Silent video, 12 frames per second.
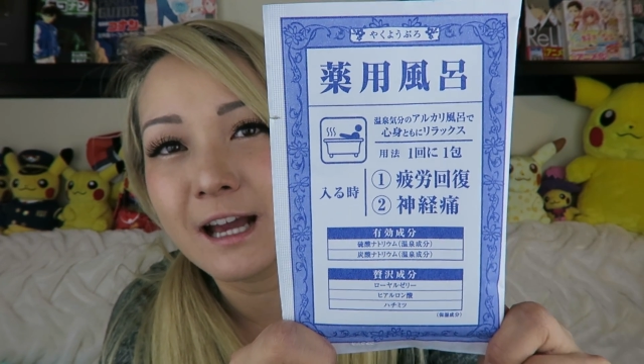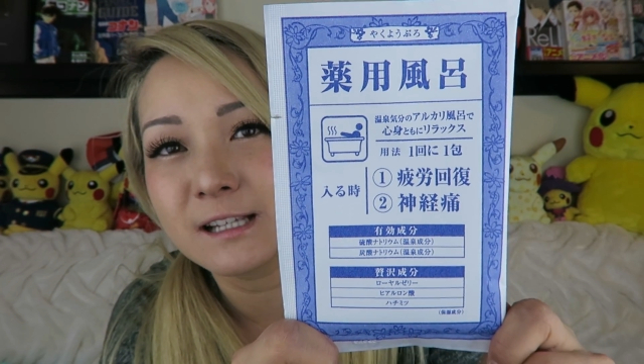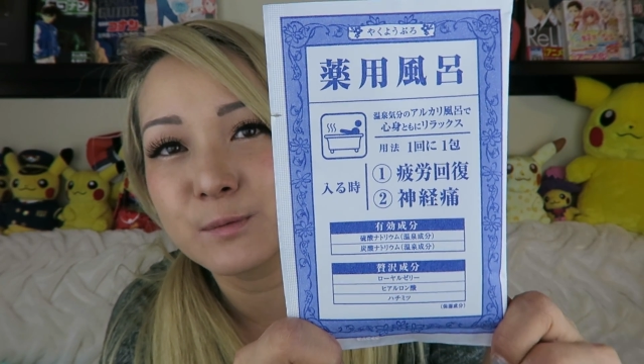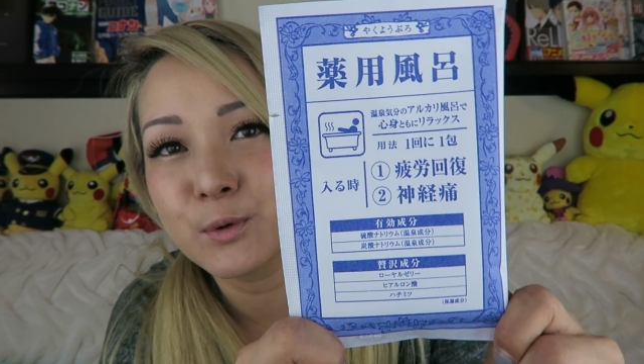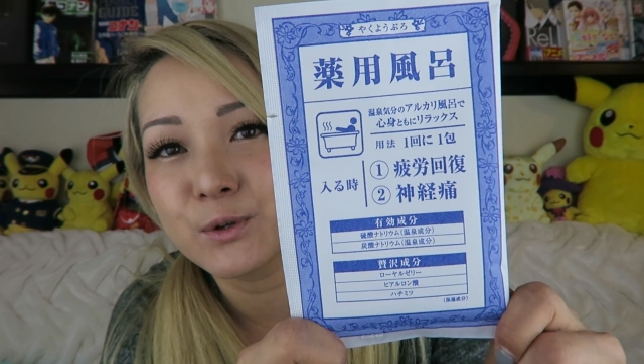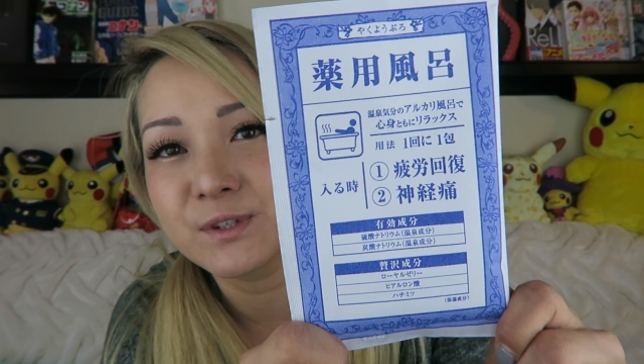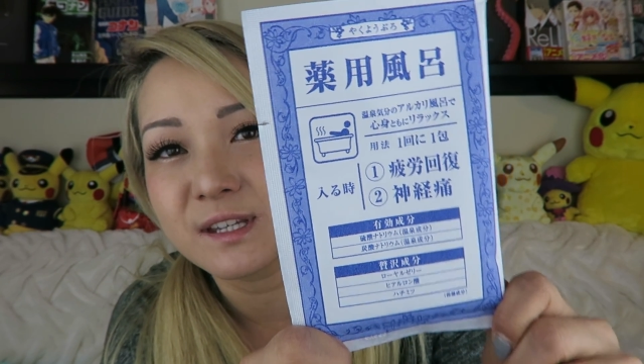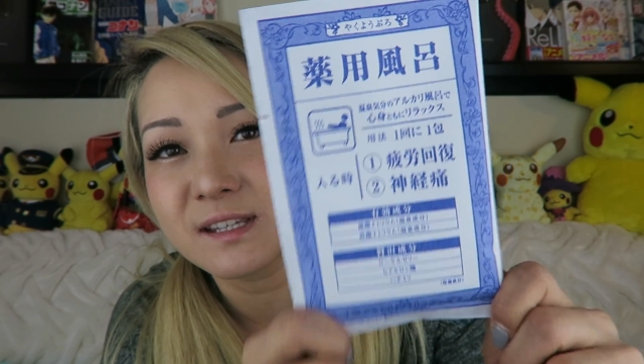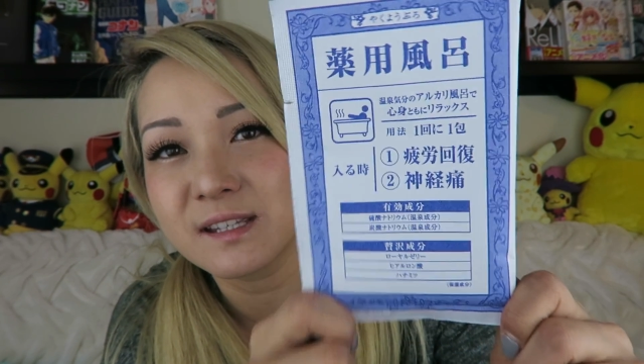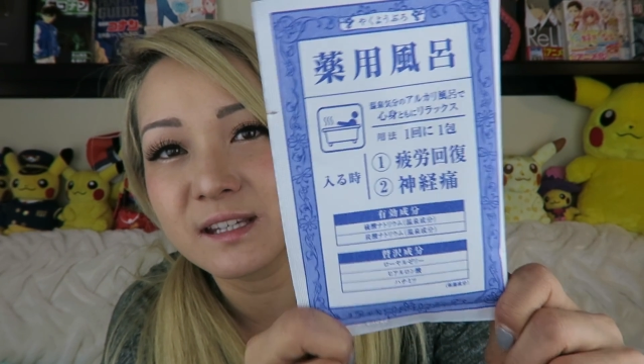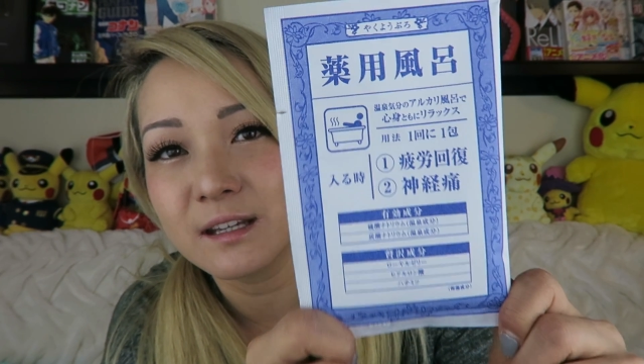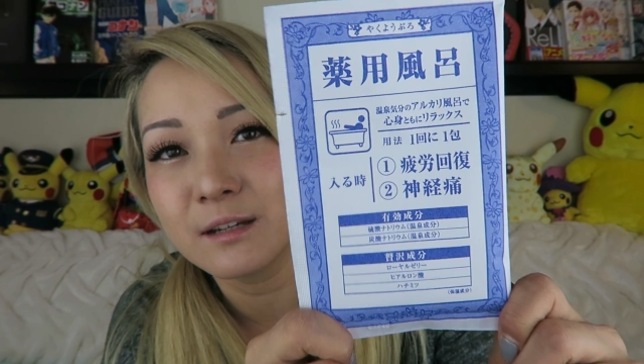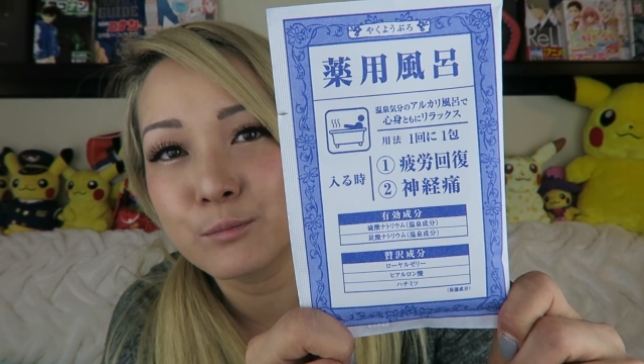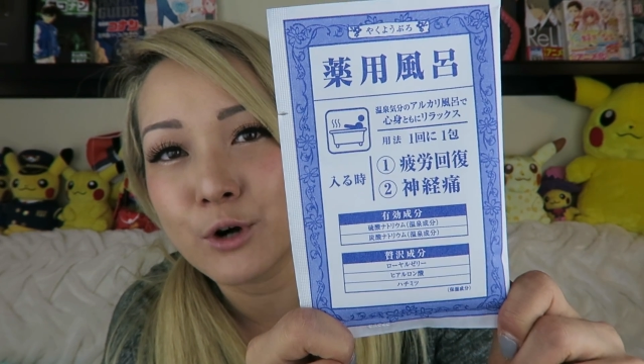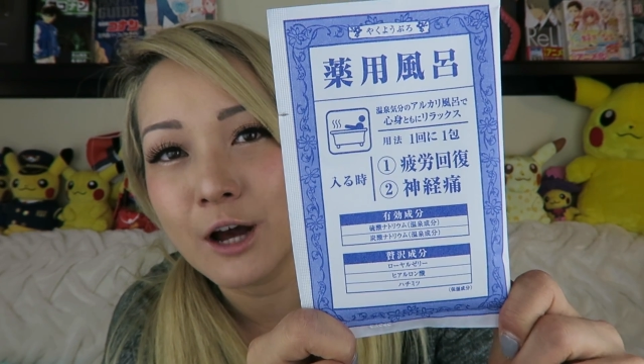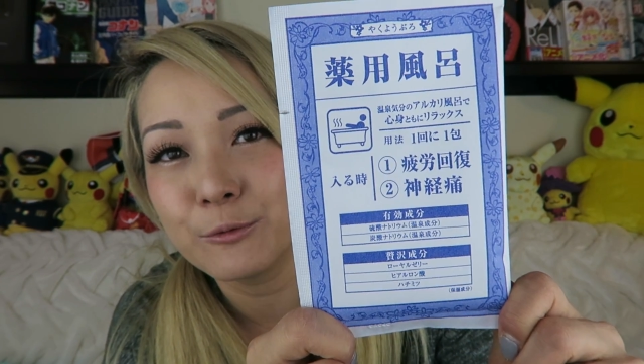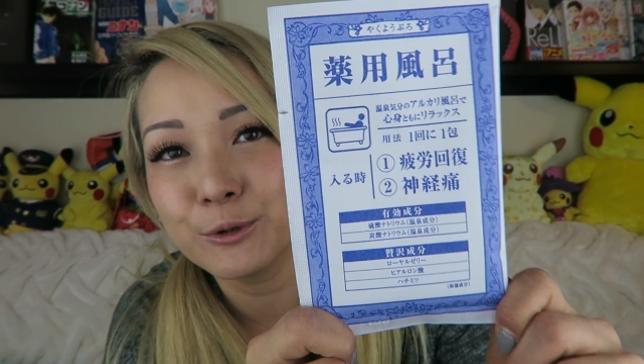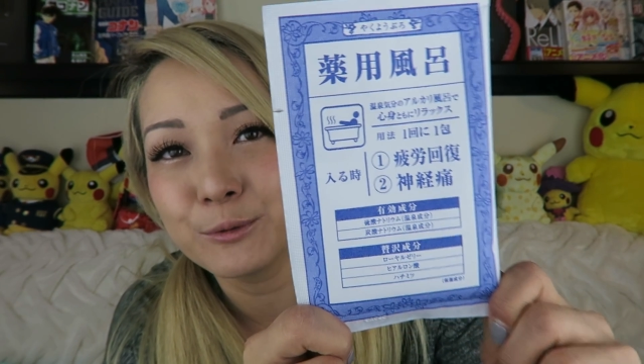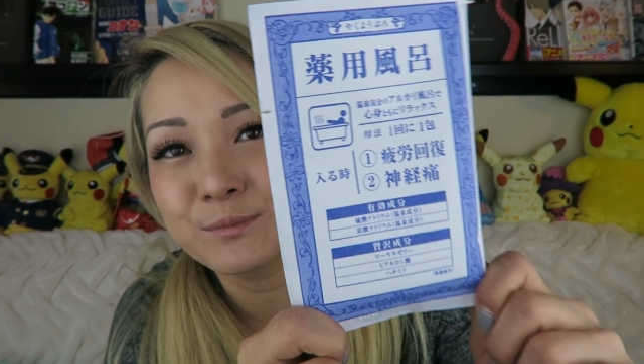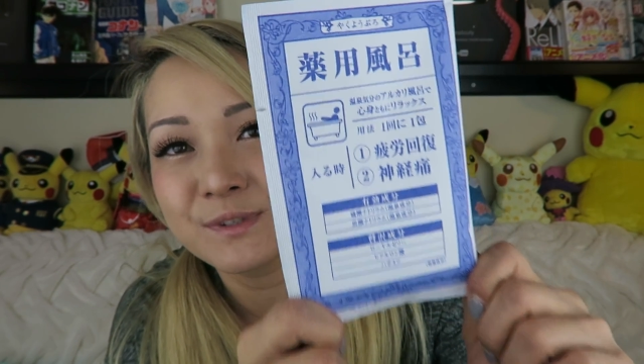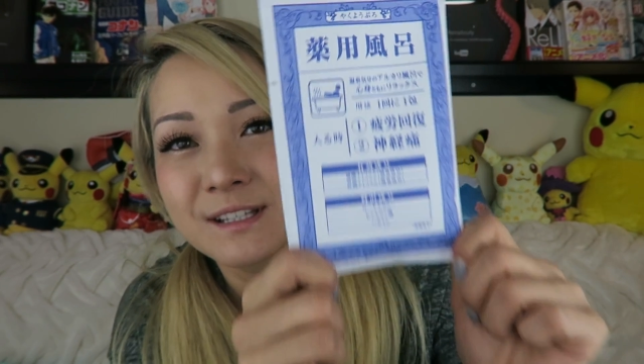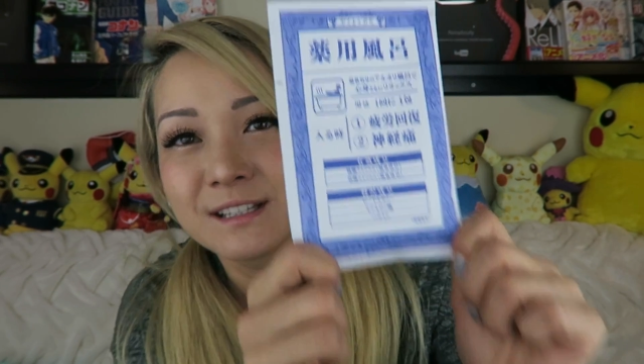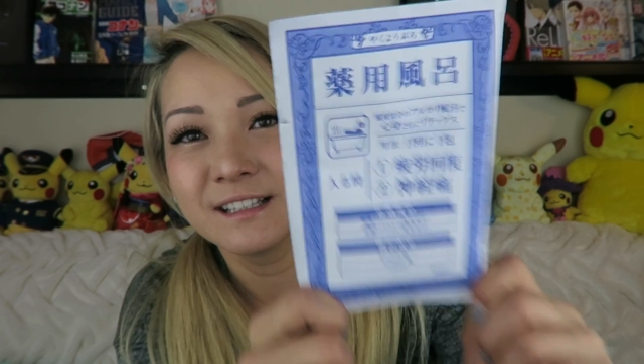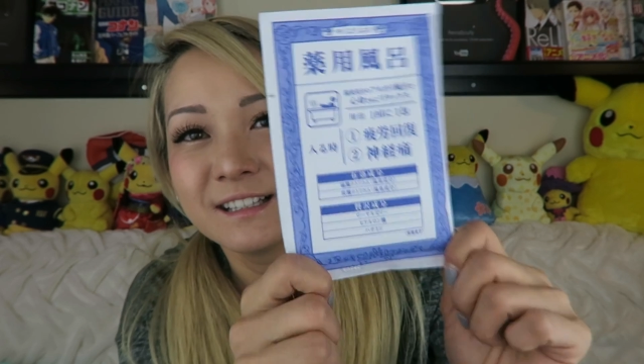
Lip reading: as opposed to skin problems.